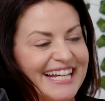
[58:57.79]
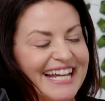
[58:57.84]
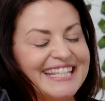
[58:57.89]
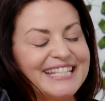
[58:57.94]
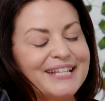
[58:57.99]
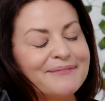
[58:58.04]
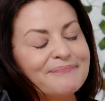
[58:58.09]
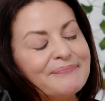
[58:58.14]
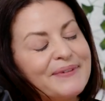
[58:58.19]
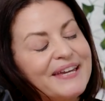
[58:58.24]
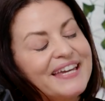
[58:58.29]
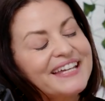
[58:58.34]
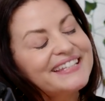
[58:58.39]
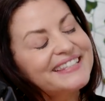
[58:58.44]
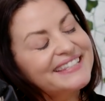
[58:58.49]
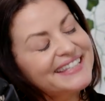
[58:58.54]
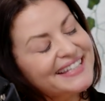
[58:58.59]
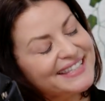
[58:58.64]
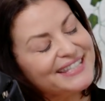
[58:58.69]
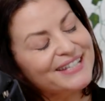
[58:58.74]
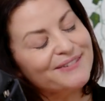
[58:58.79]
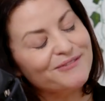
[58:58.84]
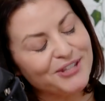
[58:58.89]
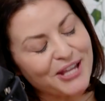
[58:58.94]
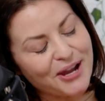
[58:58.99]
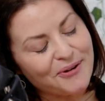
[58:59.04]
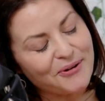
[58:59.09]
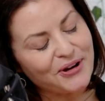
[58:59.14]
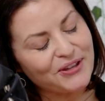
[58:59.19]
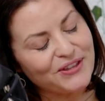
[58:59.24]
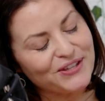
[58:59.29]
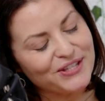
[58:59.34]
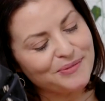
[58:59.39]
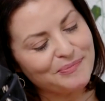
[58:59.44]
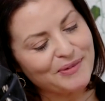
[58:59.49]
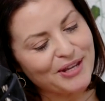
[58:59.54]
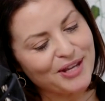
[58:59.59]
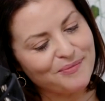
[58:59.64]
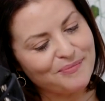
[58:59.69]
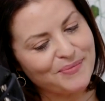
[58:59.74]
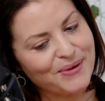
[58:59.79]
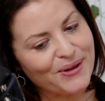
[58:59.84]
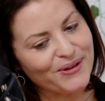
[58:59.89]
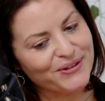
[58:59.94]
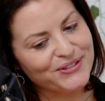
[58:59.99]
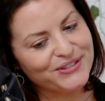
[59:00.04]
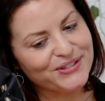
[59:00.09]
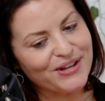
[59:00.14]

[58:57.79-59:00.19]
it's a big system and network that's being built.